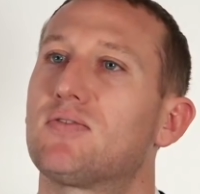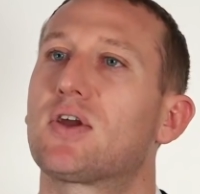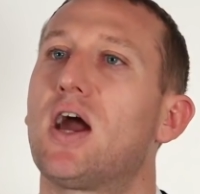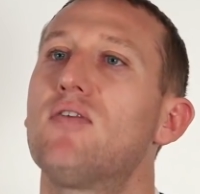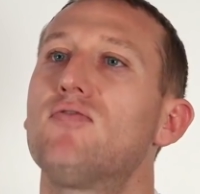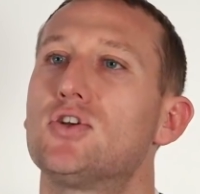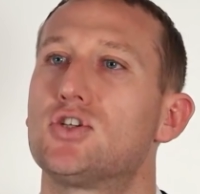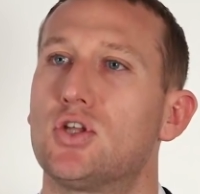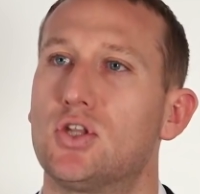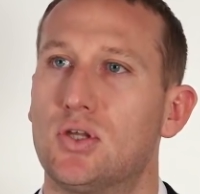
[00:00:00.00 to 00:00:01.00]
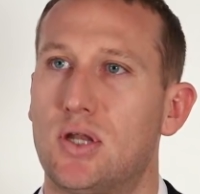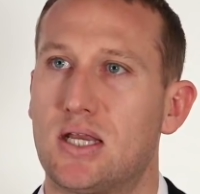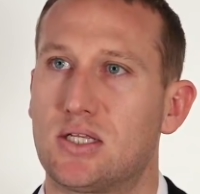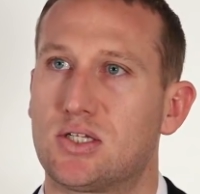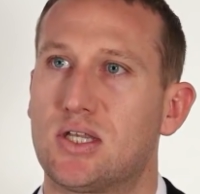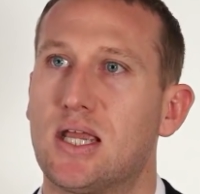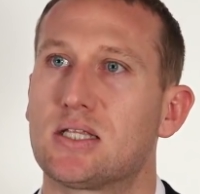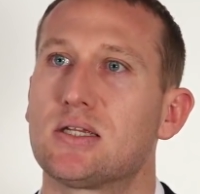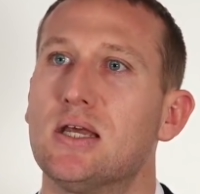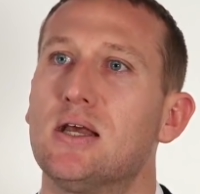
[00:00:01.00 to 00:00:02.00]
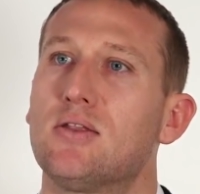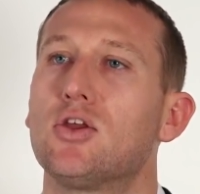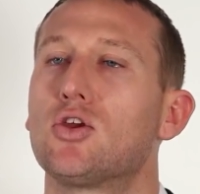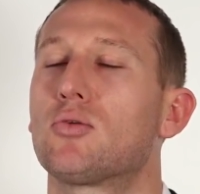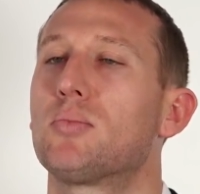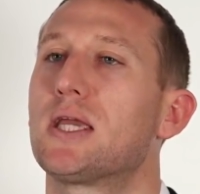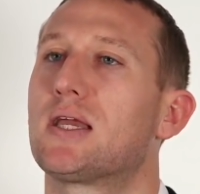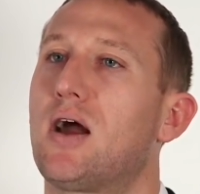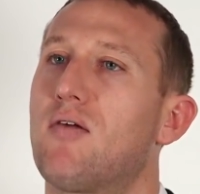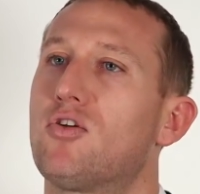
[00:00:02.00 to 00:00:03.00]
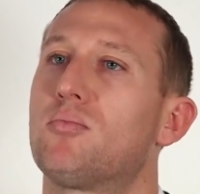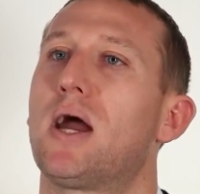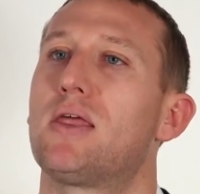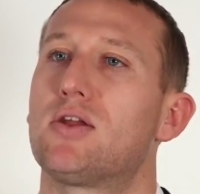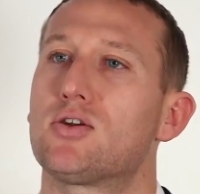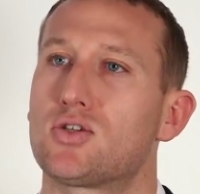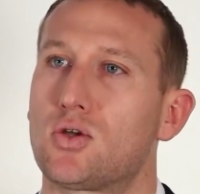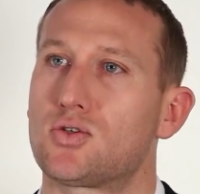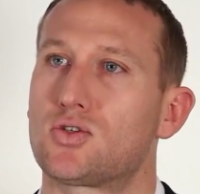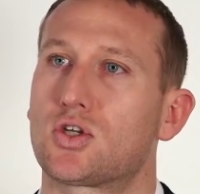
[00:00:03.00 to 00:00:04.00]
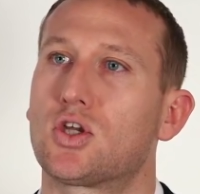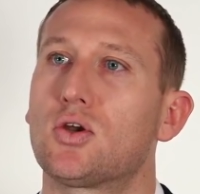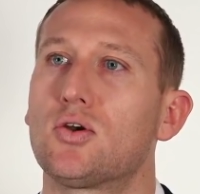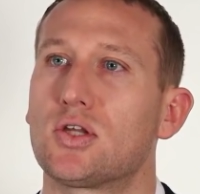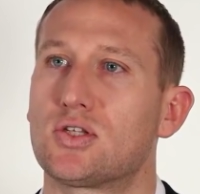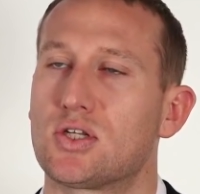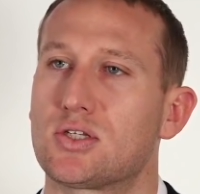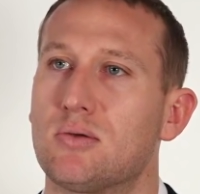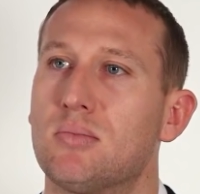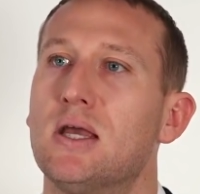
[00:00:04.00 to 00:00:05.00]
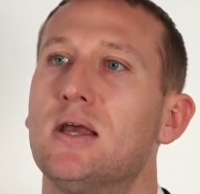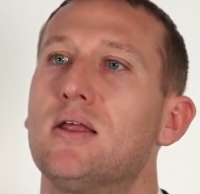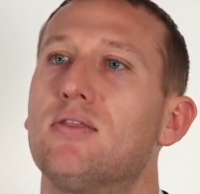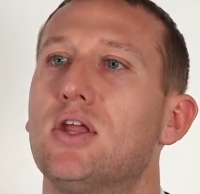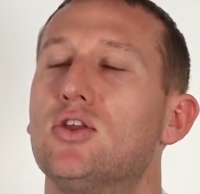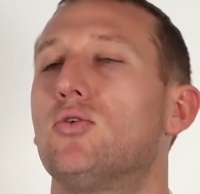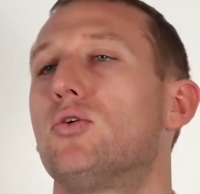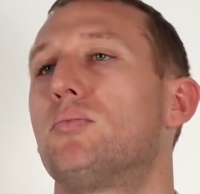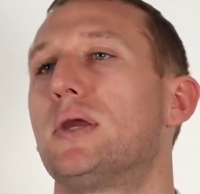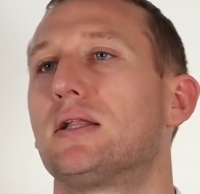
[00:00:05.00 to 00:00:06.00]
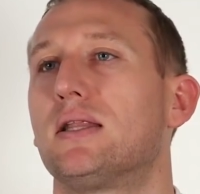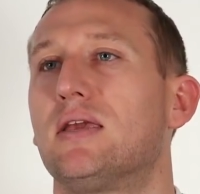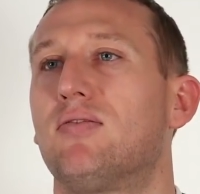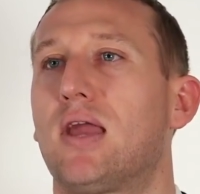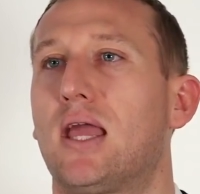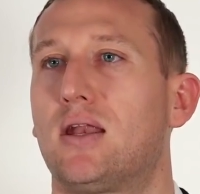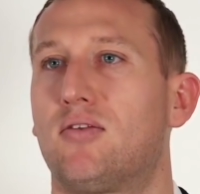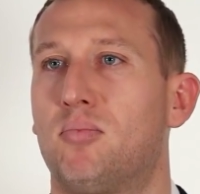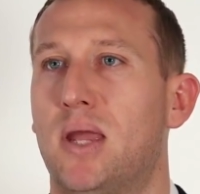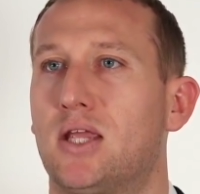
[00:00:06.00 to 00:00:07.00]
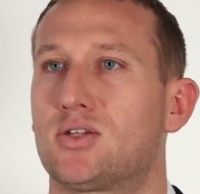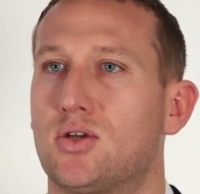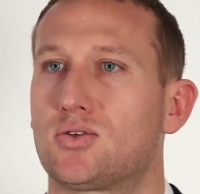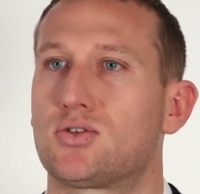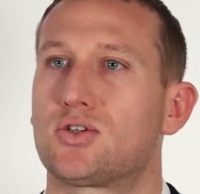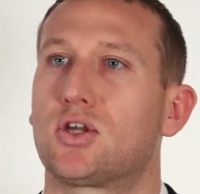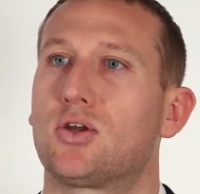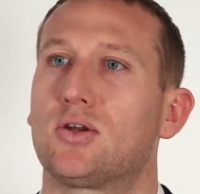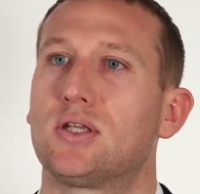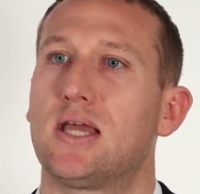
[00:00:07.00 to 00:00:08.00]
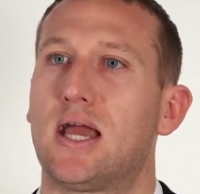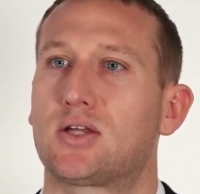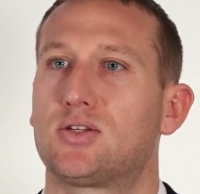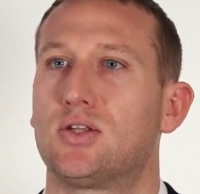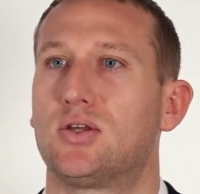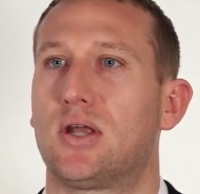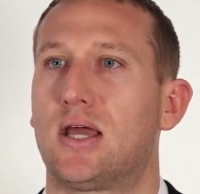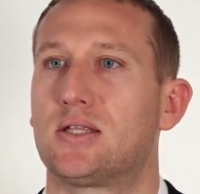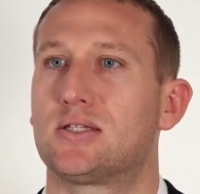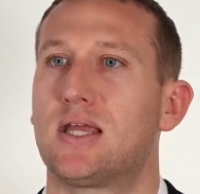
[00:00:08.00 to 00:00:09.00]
of coverage to the United States, that you're being covered by their Social Security system, then you would be alleviated of paying Social Security tax in the United